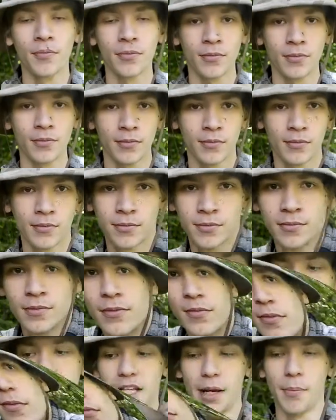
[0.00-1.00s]
This is what
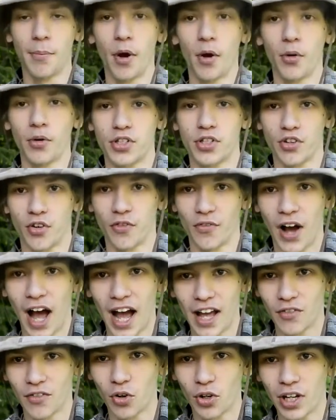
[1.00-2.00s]
the Zippo
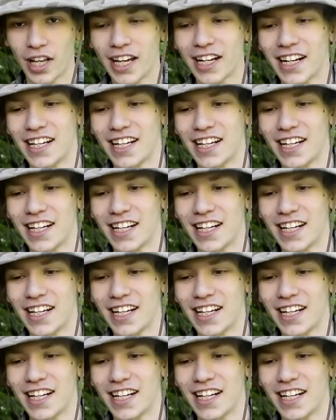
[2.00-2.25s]
survival kit